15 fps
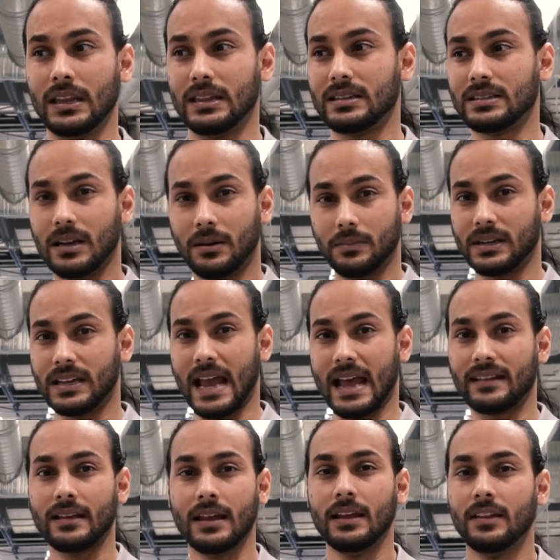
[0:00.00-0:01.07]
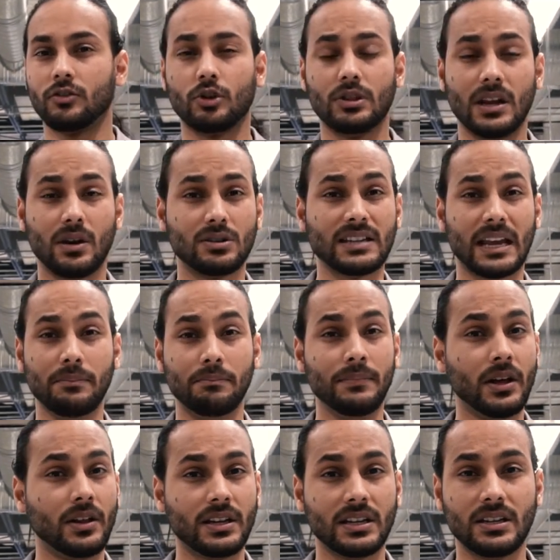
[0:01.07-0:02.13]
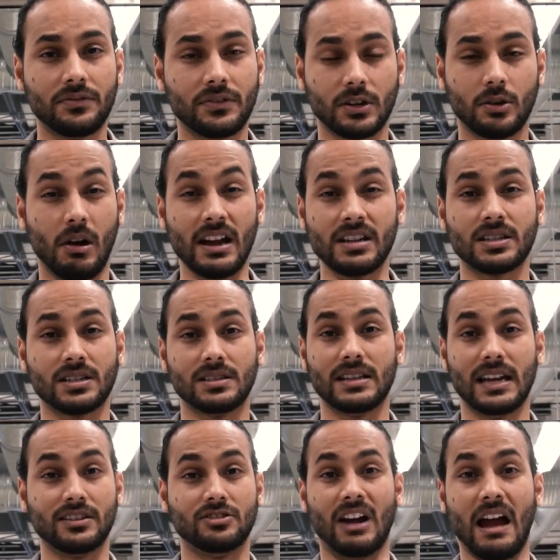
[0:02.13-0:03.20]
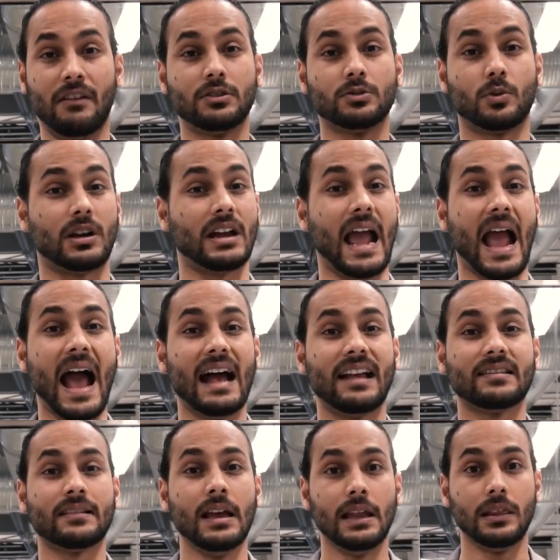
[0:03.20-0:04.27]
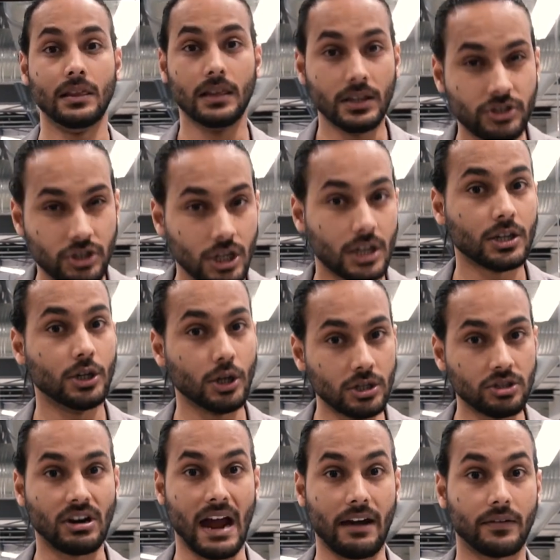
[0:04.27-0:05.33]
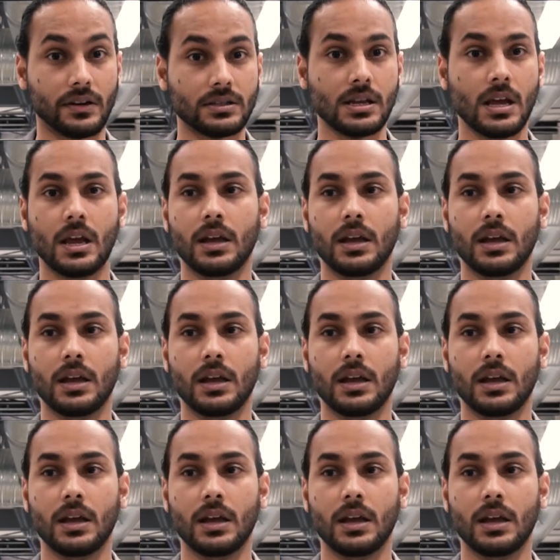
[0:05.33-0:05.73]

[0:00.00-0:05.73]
This company has, so there was like a million different questions that drivers want to ask, legit good drivers.